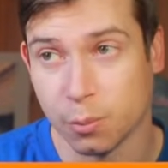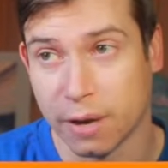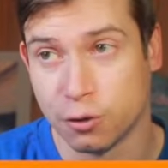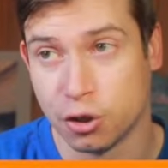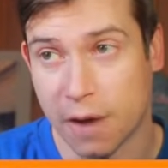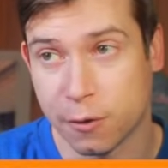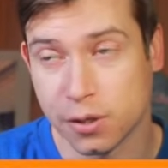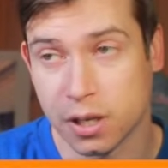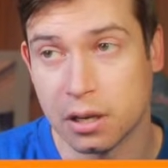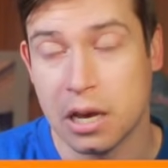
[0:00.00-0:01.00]
We have
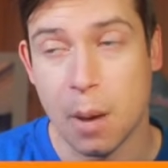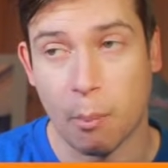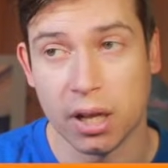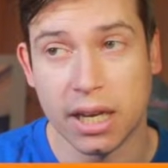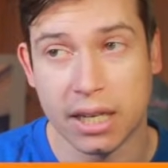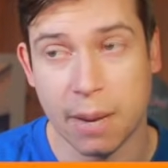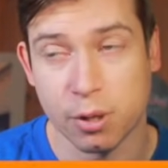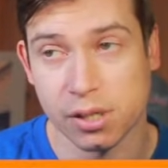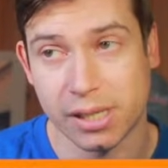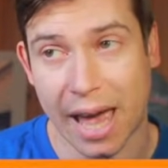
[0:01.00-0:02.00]
Jefferson, Malik
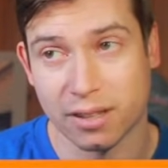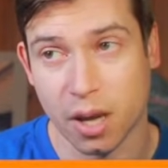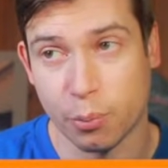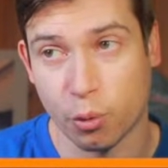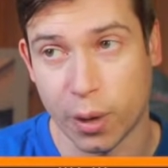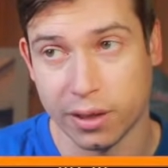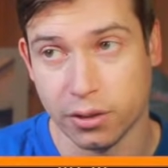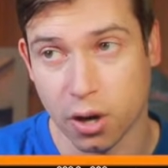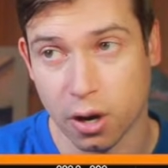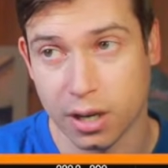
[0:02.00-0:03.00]
Neighbors stacked up with
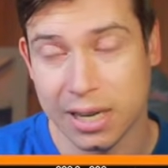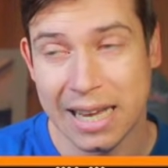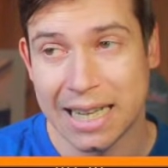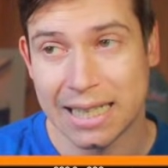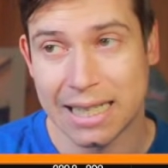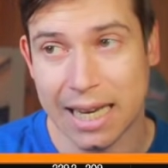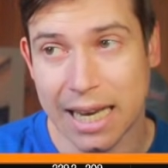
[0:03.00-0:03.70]
Dart, T.